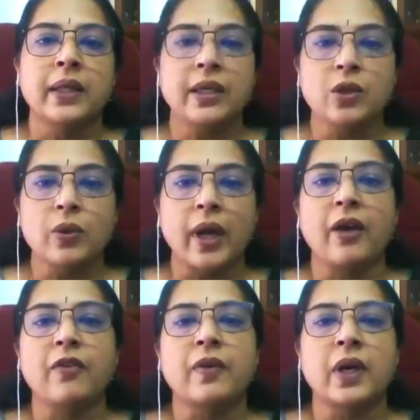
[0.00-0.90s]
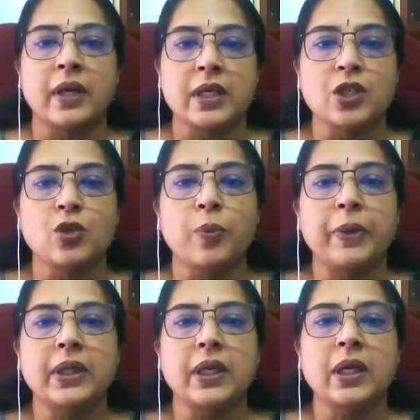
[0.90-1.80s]
Then you have a
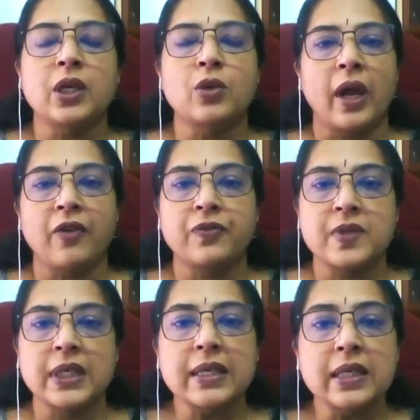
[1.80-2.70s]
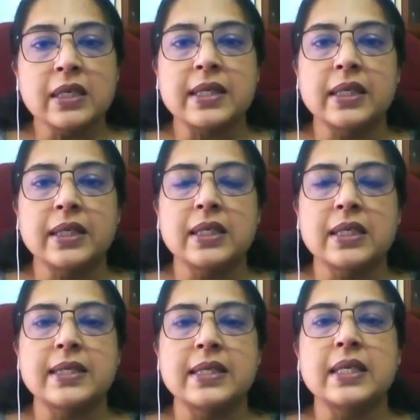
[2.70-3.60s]
retinopathy, you have serious kidney
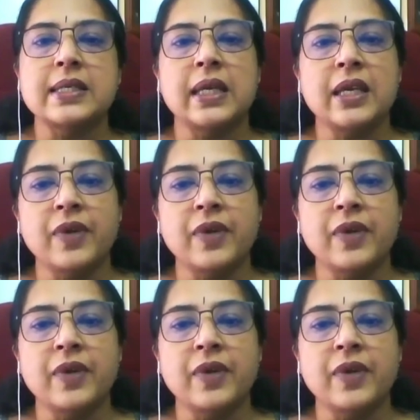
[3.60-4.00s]
disease,